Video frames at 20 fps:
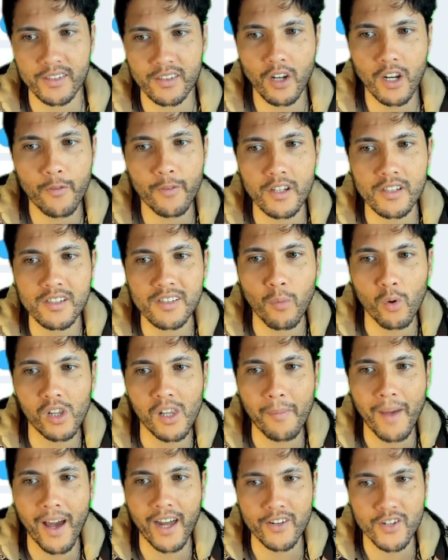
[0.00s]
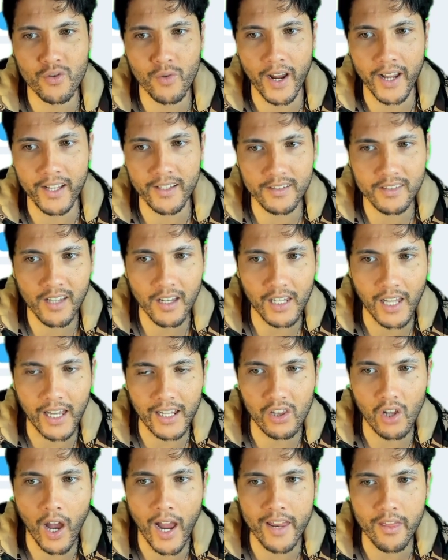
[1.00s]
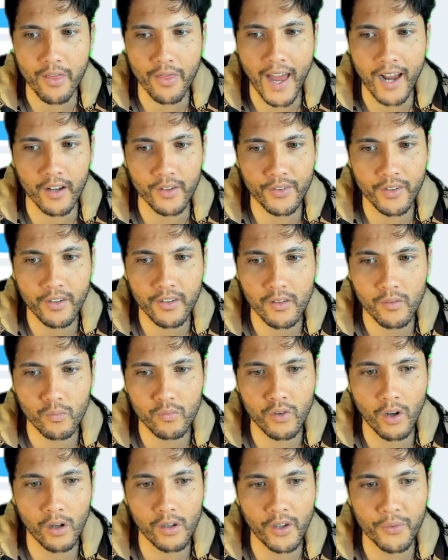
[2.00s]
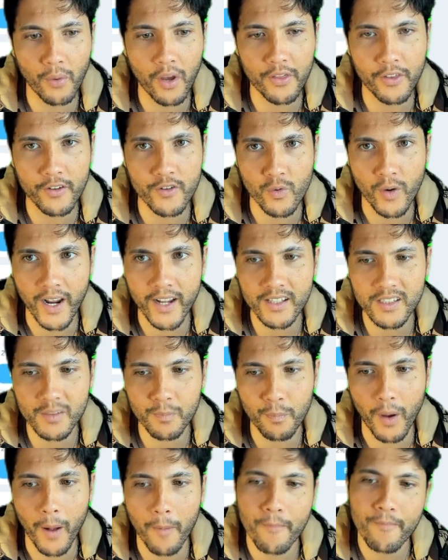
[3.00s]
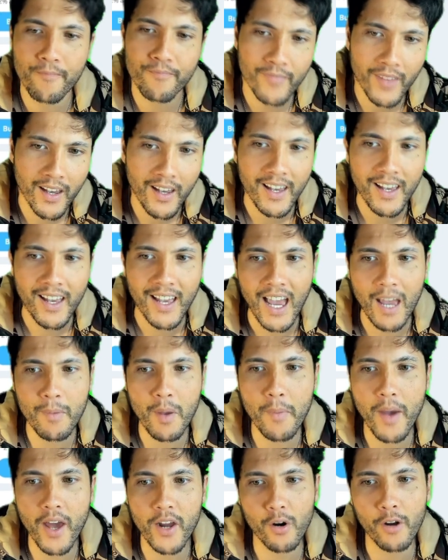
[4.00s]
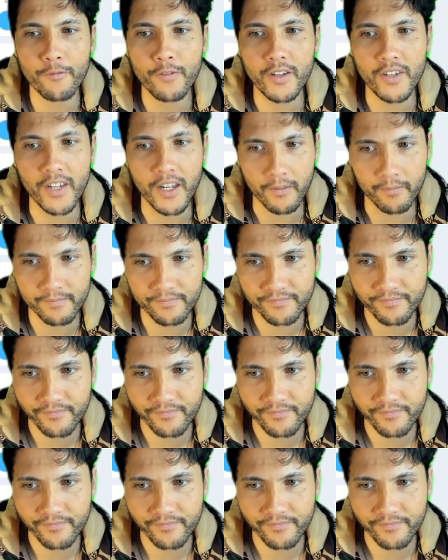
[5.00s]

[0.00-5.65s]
It's not even a small amount of trades. It's done like $9,000 worth of trades, but it'd be better if you didn't.